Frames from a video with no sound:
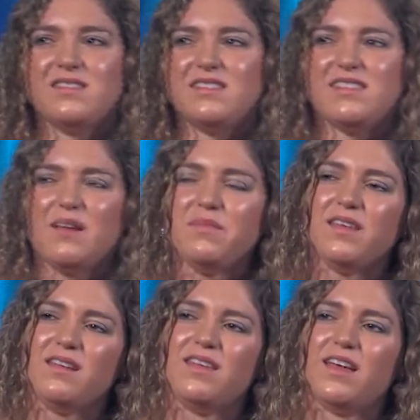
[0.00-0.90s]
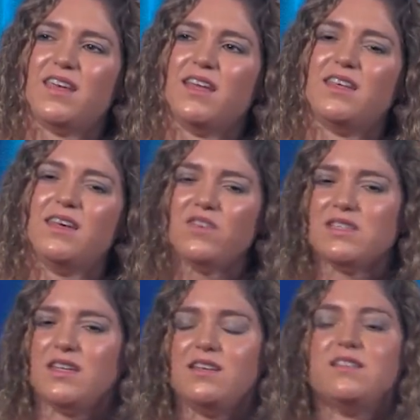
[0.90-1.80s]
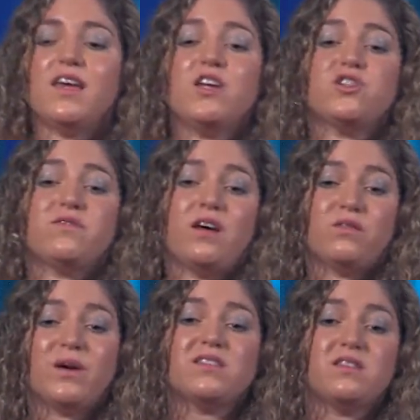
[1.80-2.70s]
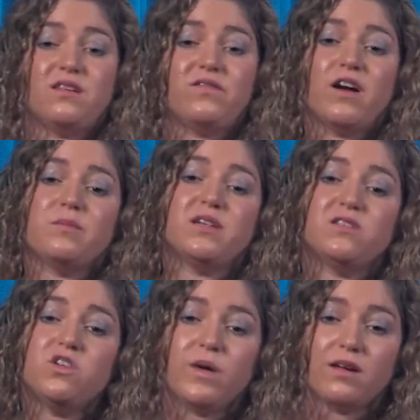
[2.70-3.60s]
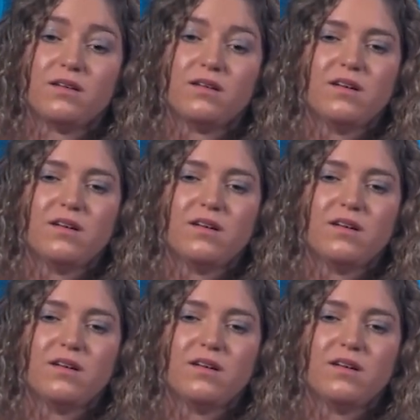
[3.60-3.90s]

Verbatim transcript: something that can give us an indication of how the rest of the environment is doing.